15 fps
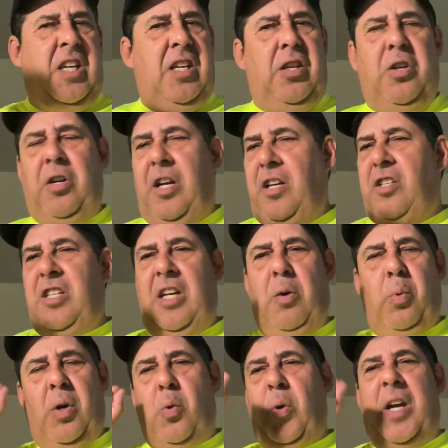You're going to see it
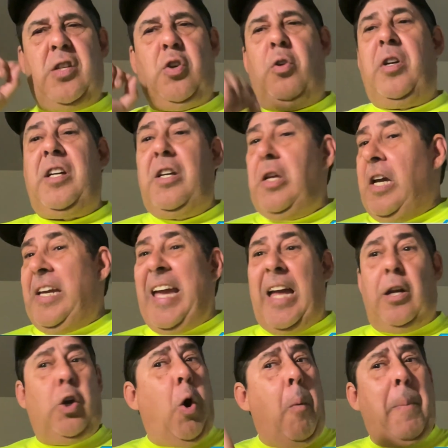real quick, so
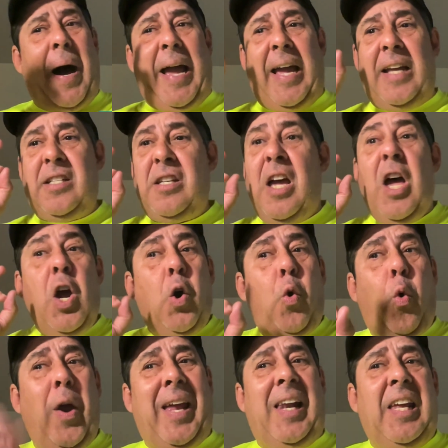again, go by as
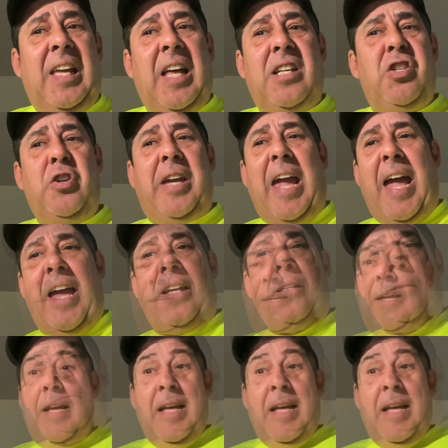quickly as you can.